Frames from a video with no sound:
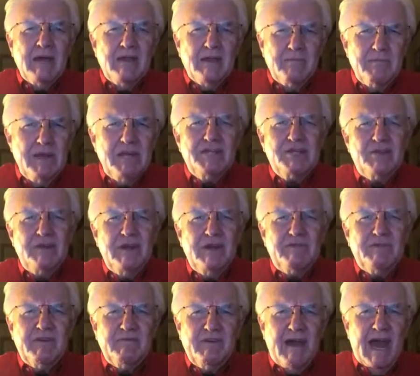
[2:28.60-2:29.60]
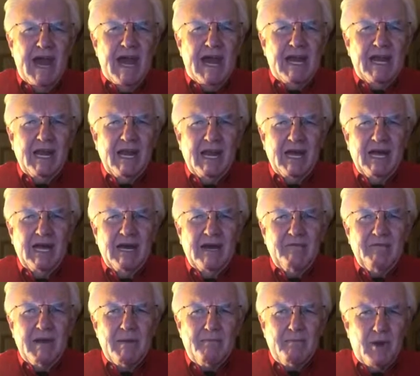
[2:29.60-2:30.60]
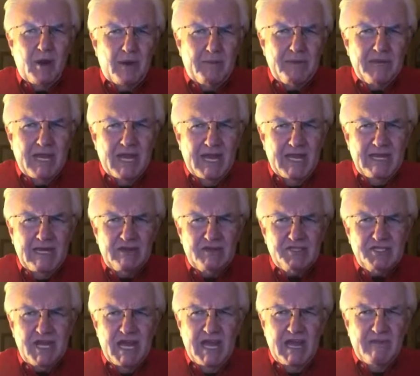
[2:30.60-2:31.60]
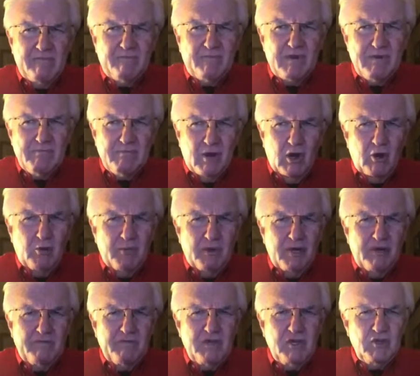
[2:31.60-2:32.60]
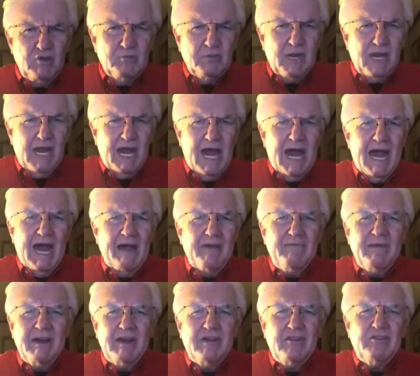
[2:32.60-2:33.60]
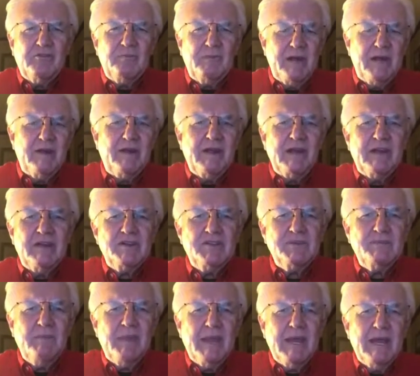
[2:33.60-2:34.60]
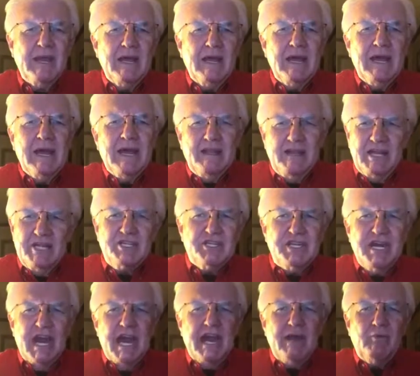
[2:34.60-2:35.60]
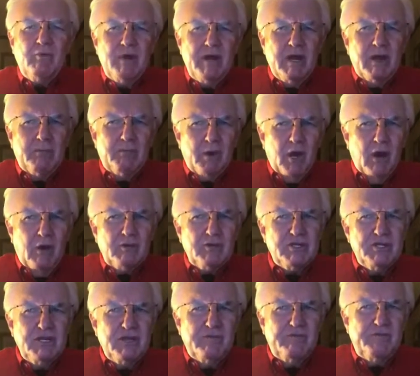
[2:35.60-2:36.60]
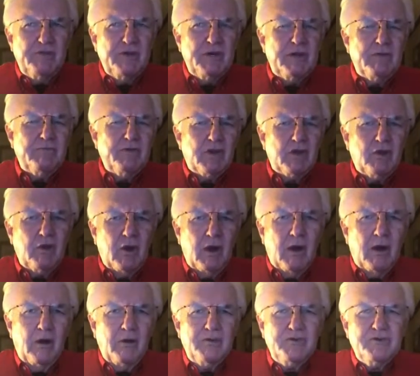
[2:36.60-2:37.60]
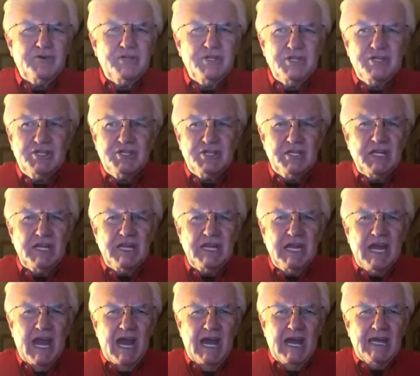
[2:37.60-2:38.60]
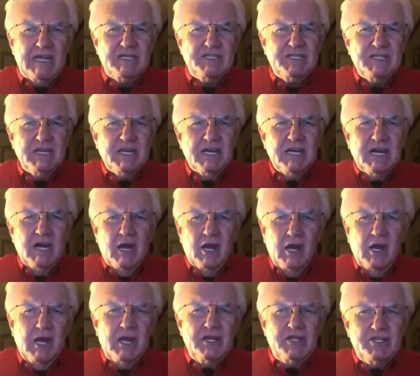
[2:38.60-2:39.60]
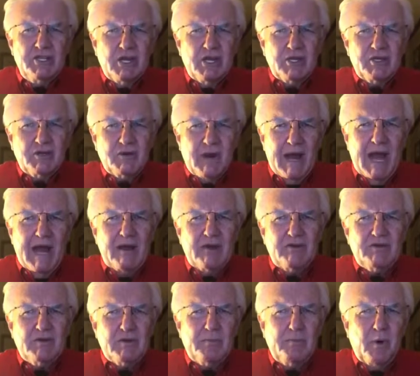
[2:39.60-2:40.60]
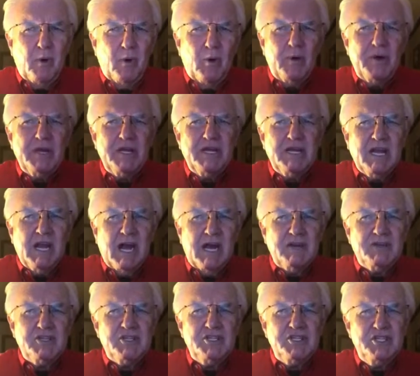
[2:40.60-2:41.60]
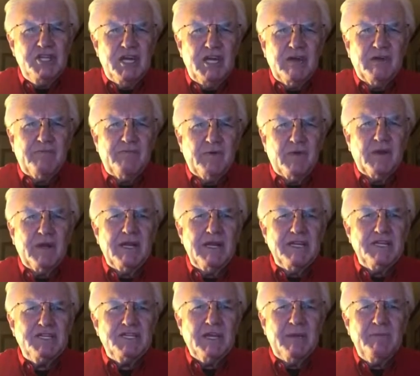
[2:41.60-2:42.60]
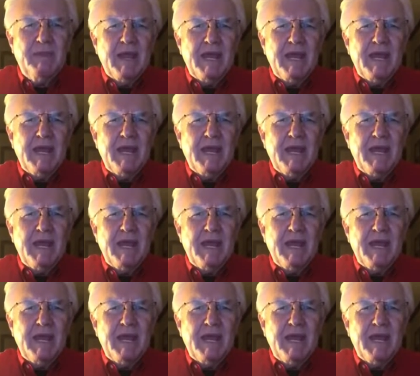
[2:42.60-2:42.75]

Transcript: The mystery of divine love that permeates every moment of human life and experience. This day we are brought to the foot of the cross to see, as early church writers reported, God's cheerfulness